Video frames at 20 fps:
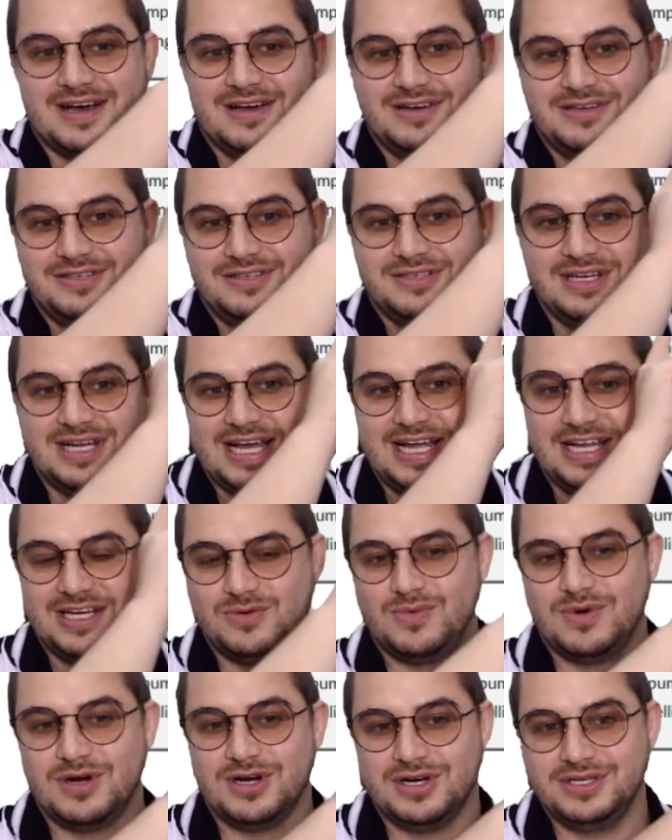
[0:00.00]
underlined
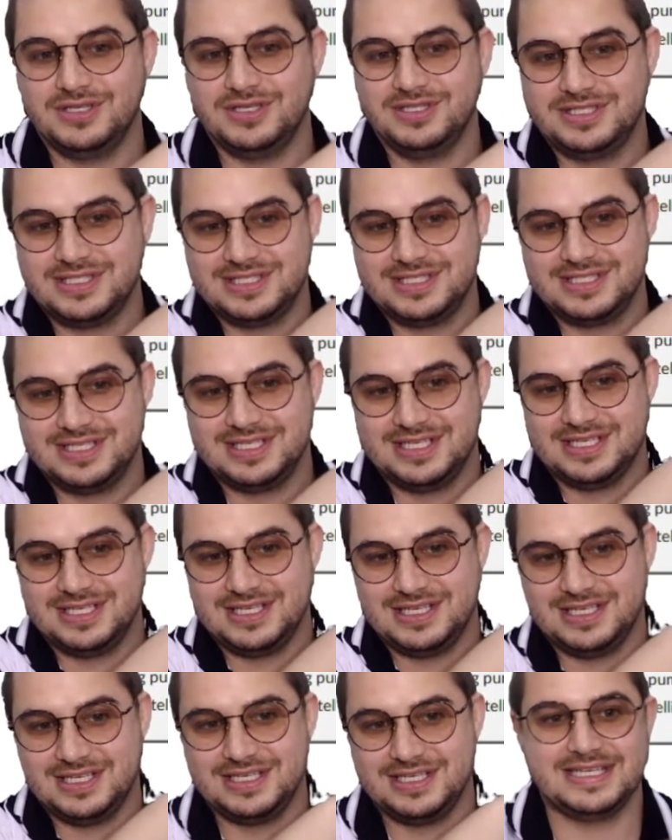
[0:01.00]
words
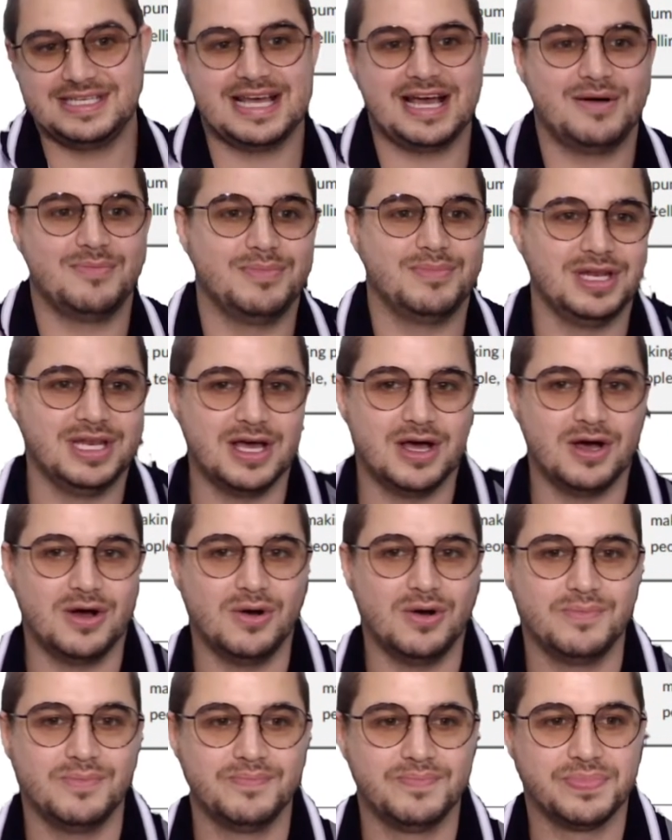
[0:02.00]
down below.
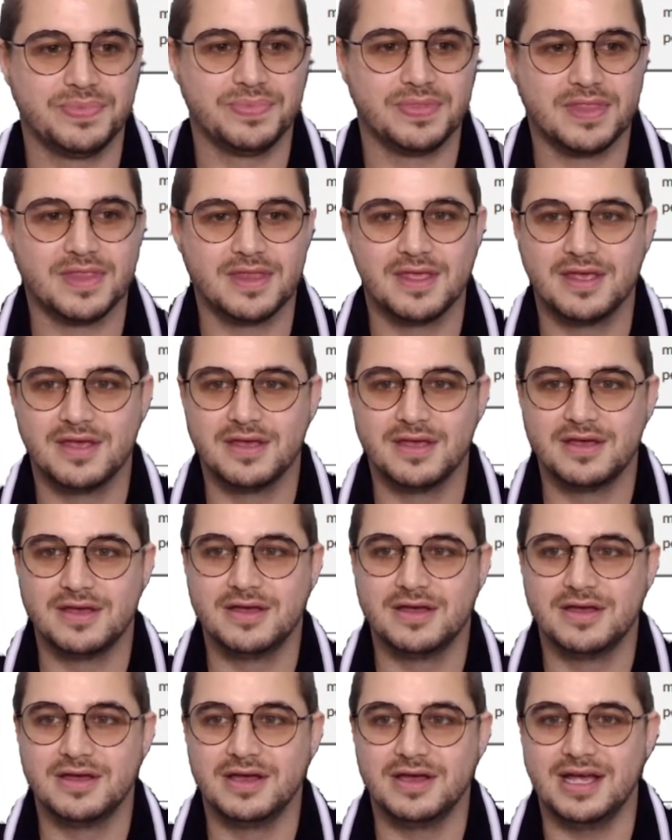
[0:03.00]

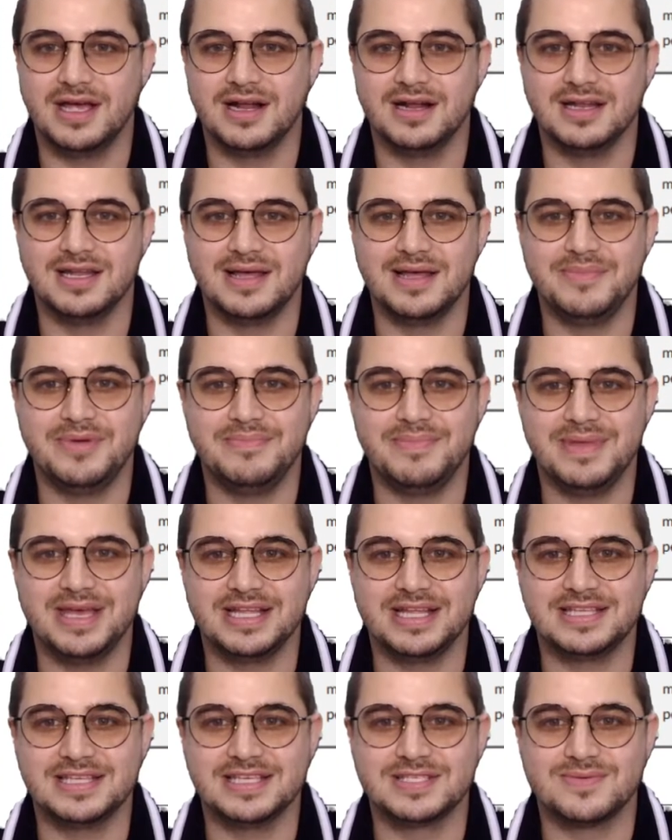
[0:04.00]
And let me
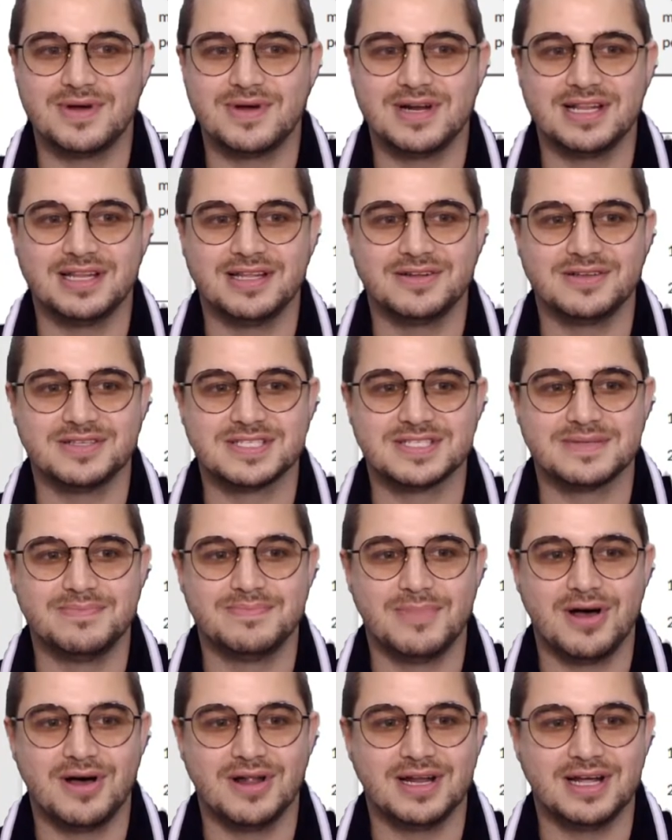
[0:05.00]
make this one a little
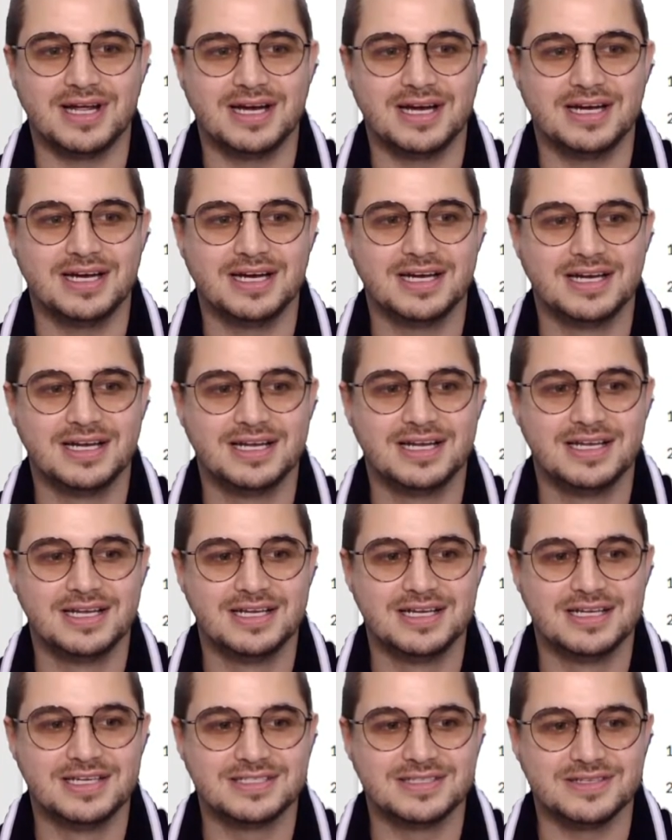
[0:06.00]
smaller
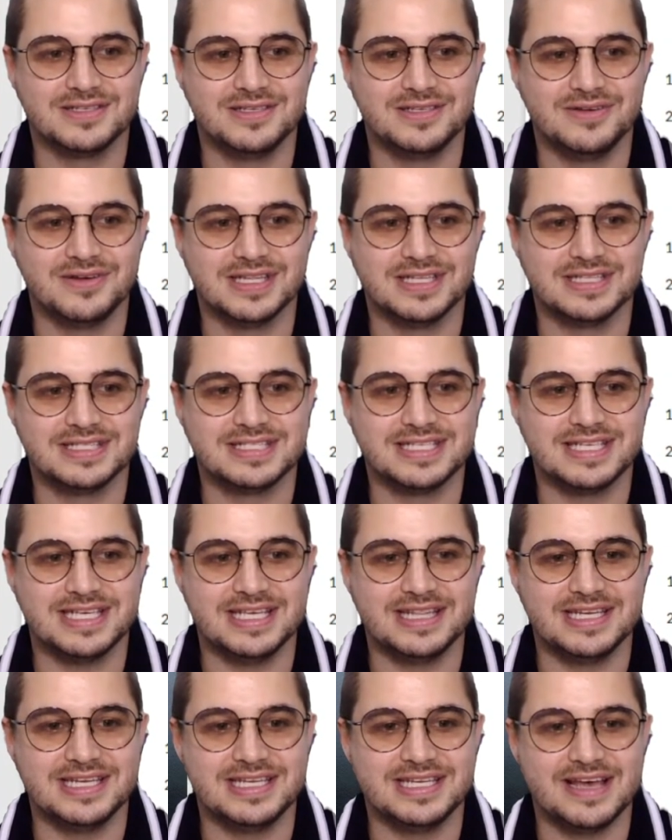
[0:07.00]
so you can see
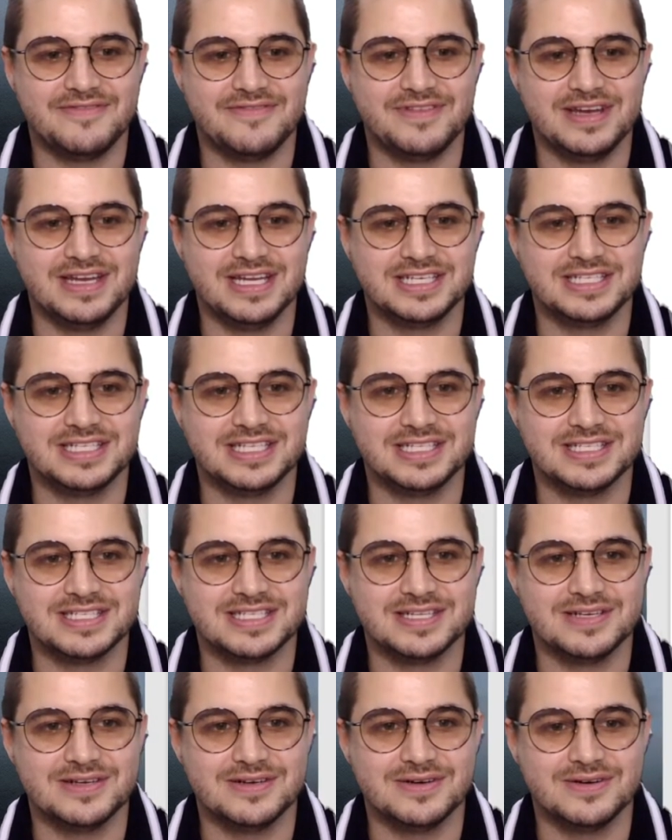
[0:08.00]
the definitions
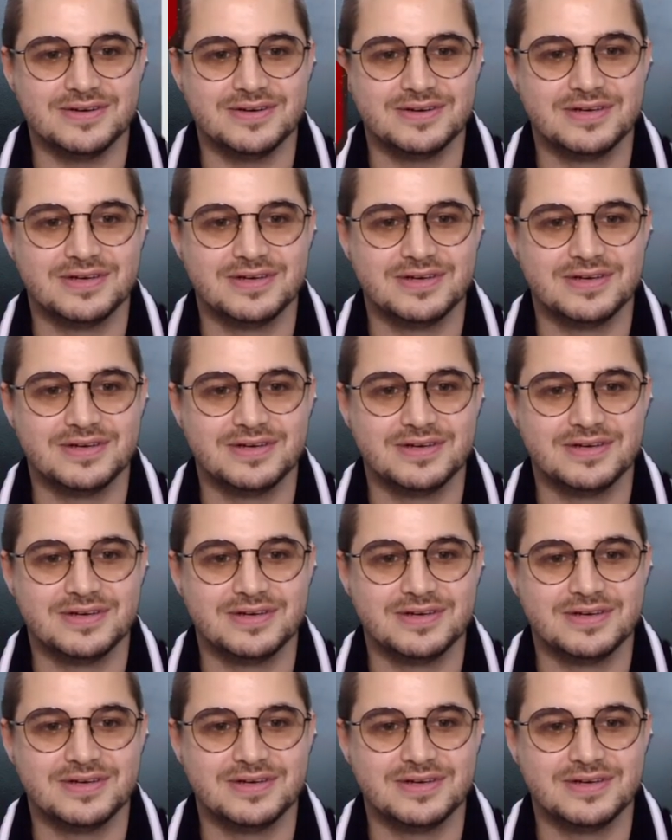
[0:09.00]
too